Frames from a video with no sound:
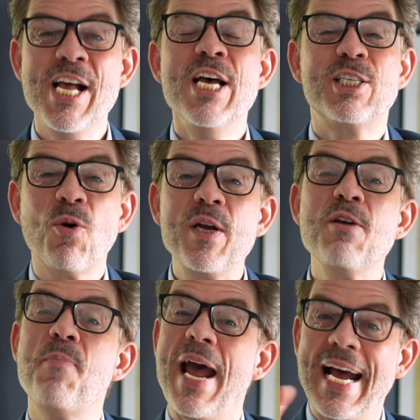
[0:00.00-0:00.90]
So when you
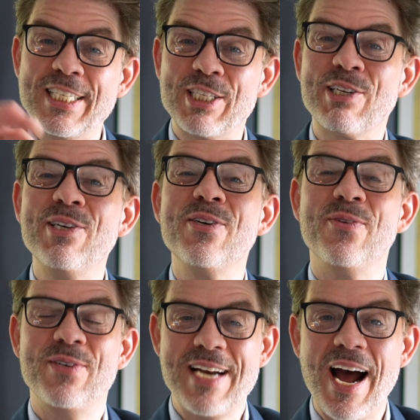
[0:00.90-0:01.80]
pass
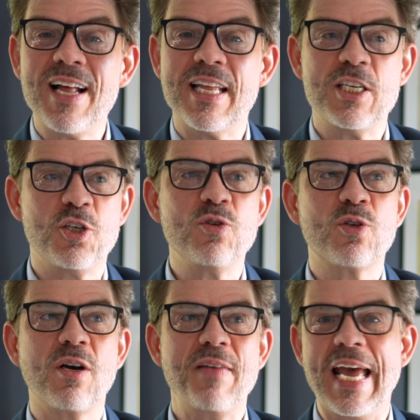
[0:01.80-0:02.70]
through knowledge, you
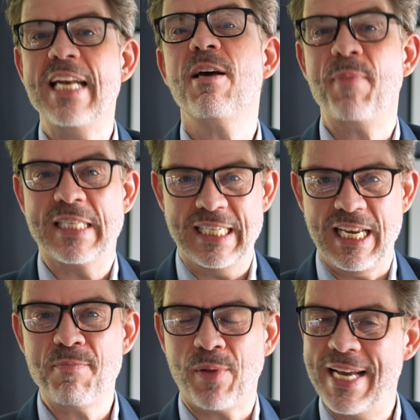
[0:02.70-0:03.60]
sort of end up at the
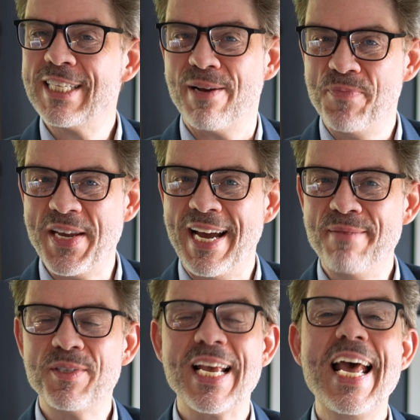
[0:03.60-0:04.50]
same place
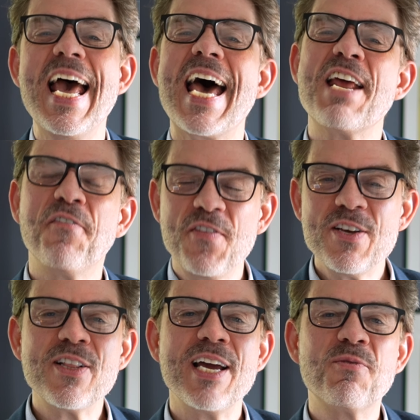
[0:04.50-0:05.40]
sometimes. And I
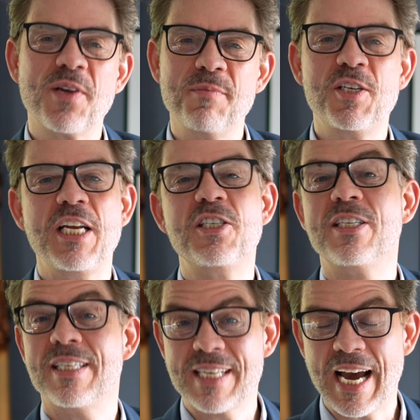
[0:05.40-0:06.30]
feel like rhythm
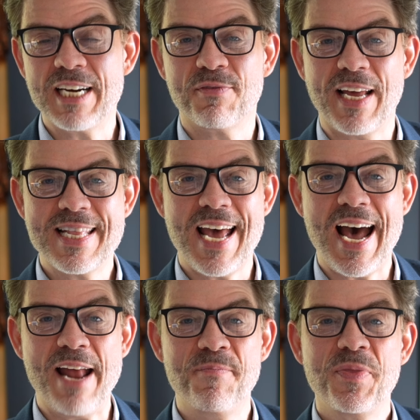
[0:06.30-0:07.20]
changes is kind of like
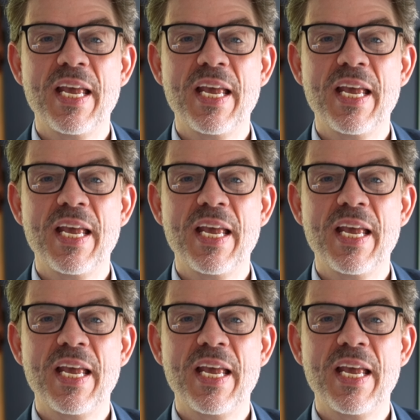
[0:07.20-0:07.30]
that.